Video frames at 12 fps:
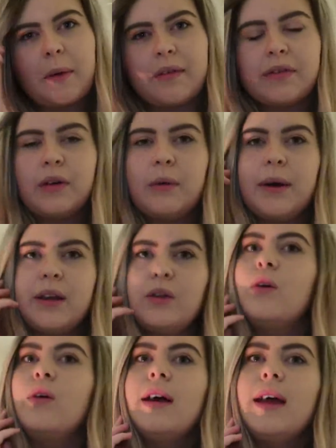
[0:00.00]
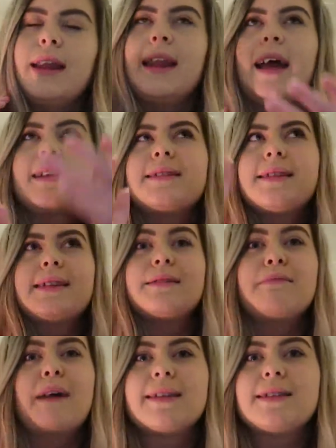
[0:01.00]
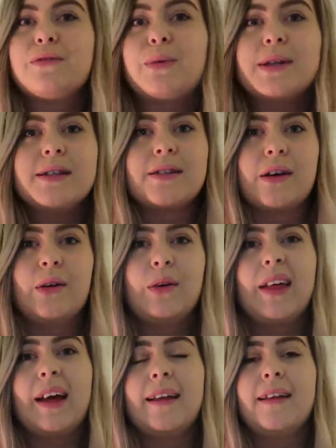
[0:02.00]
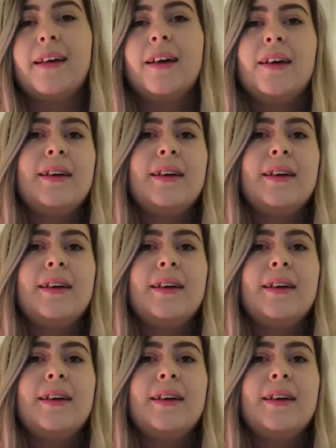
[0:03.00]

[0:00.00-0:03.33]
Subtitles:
but I feel when you're next to this massive window, then